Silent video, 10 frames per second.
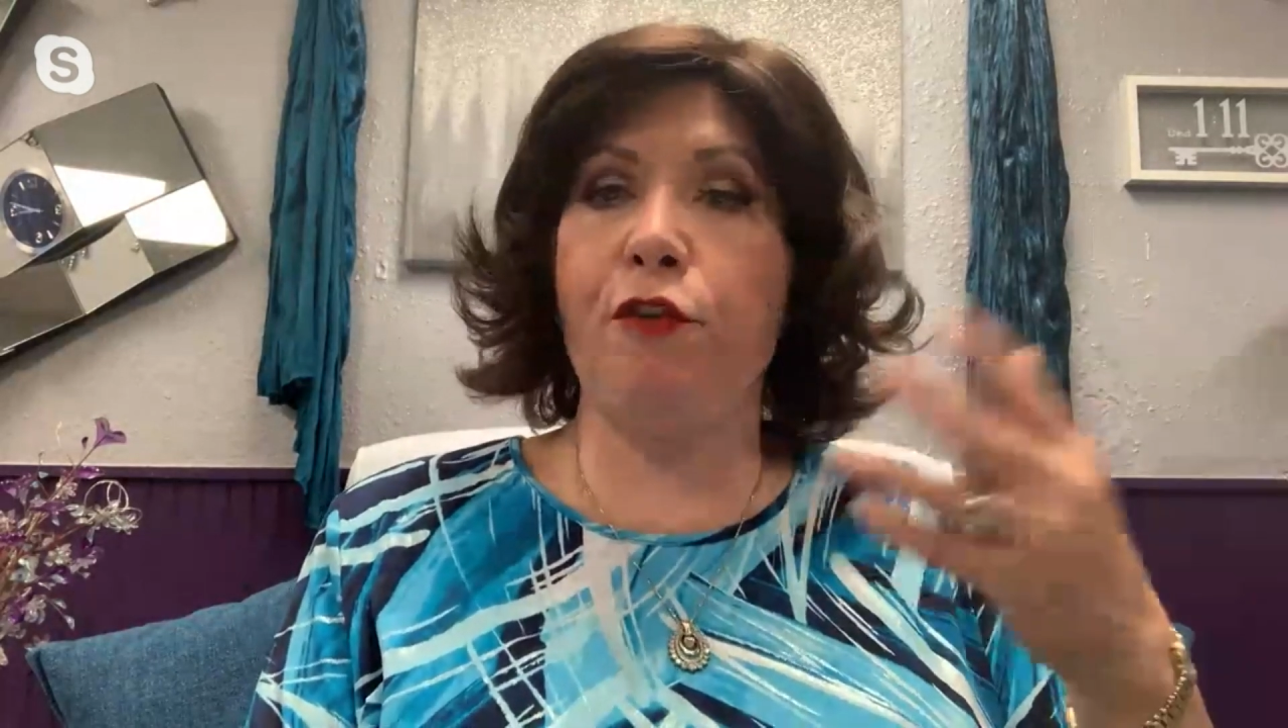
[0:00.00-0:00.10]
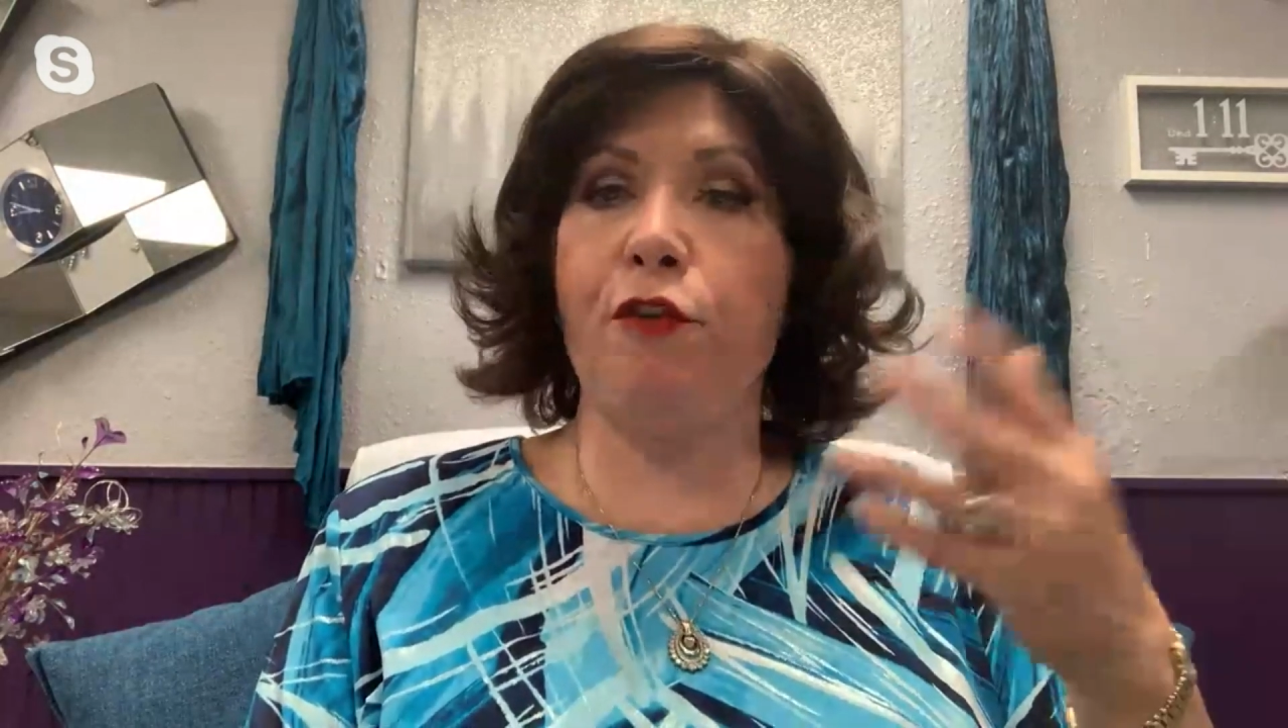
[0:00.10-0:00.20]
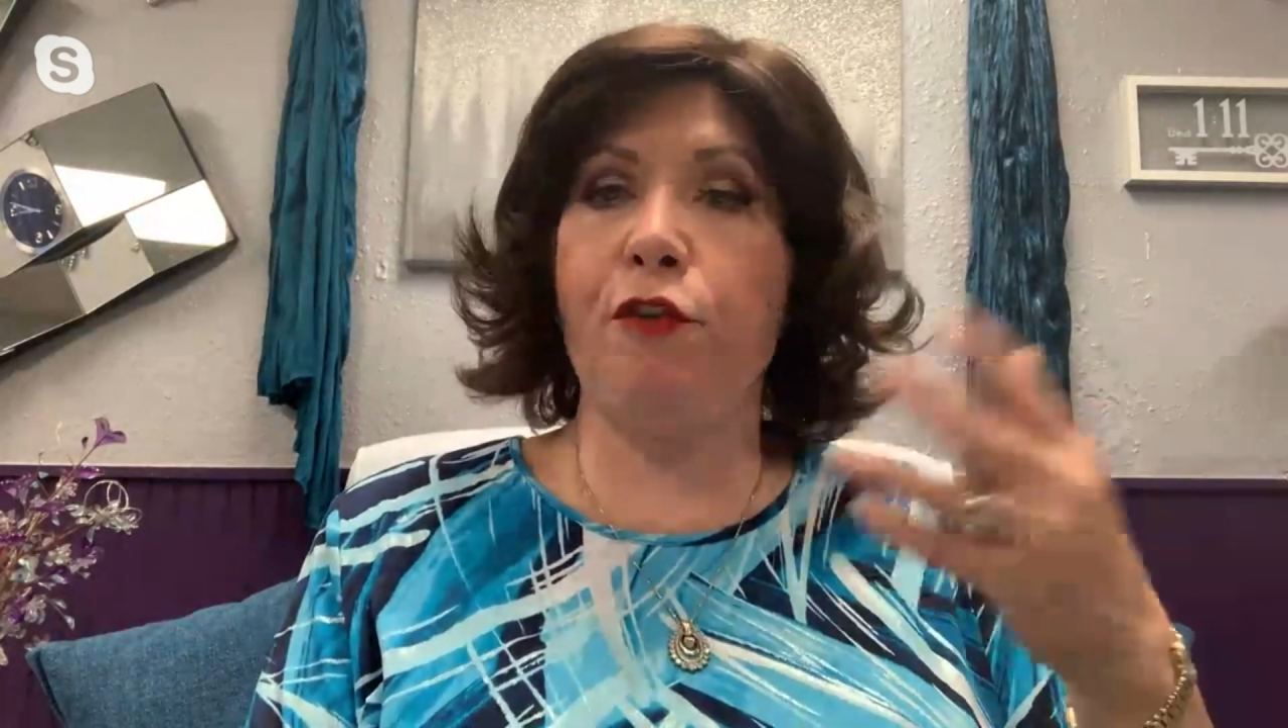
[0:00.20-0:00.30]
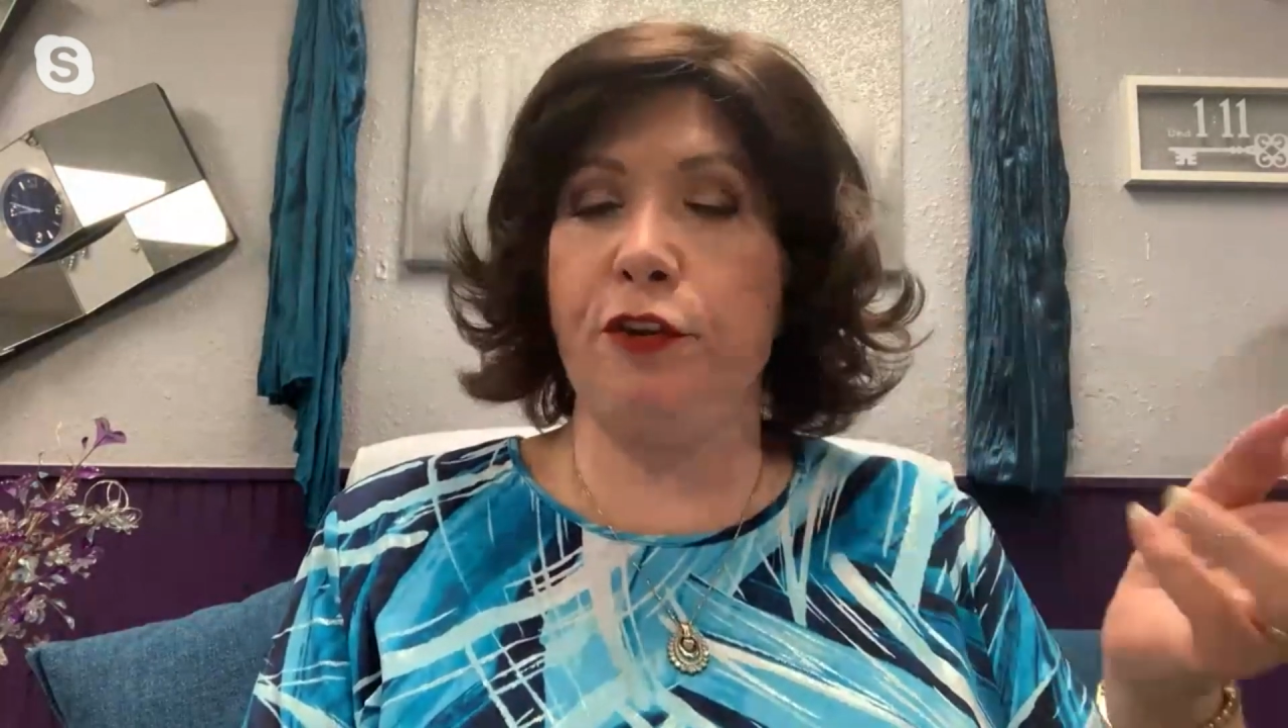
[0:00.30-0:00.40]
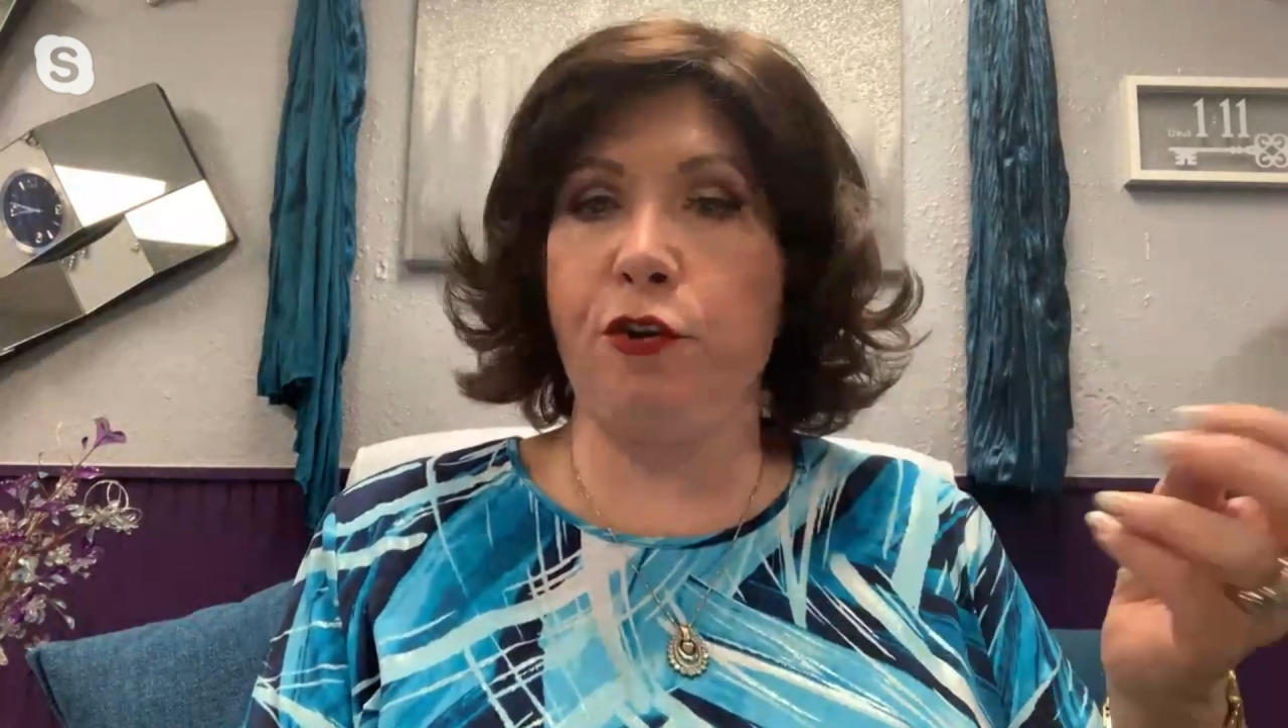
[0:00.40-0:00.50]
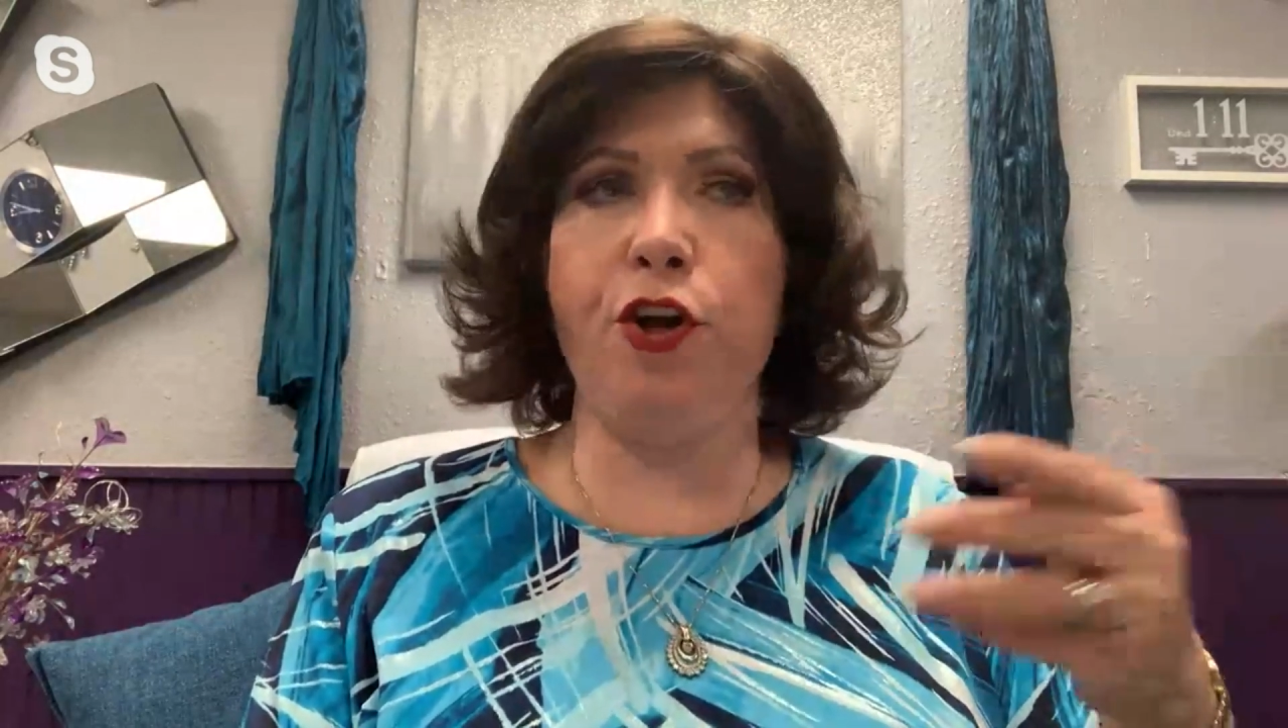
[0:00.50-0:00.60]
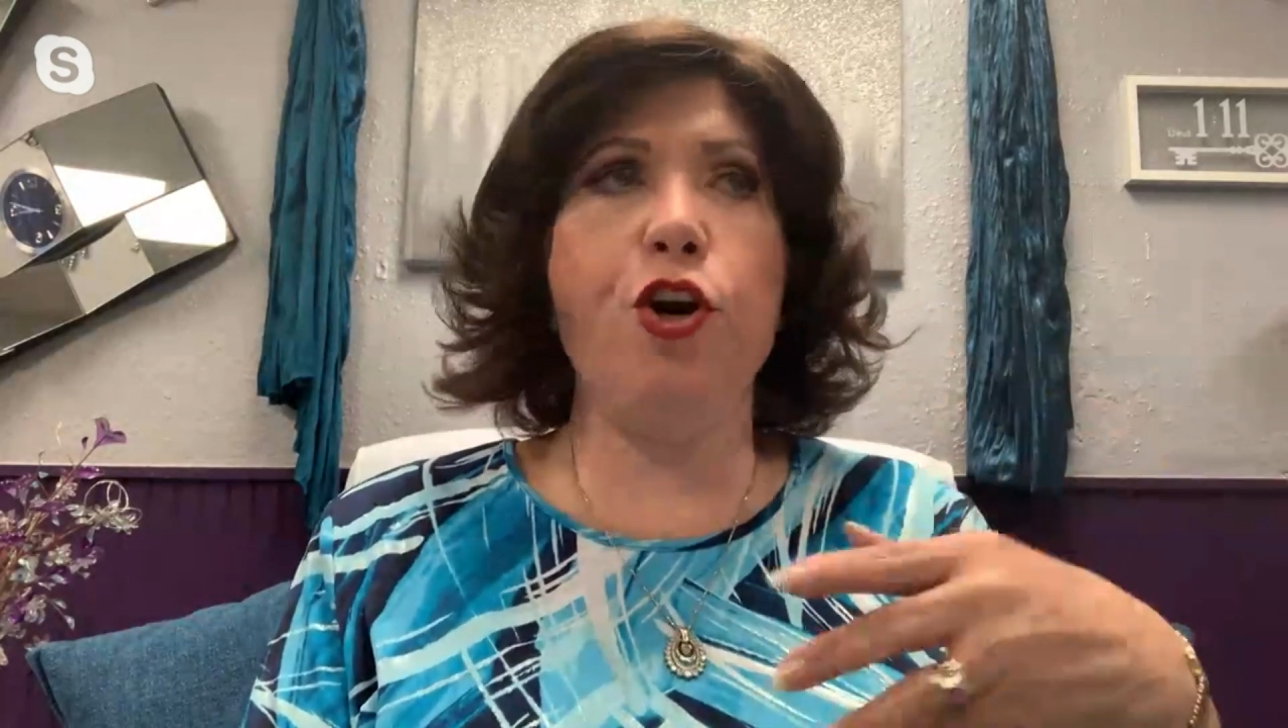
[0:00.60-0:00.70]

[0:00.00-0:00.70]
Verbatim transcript: forth and so on.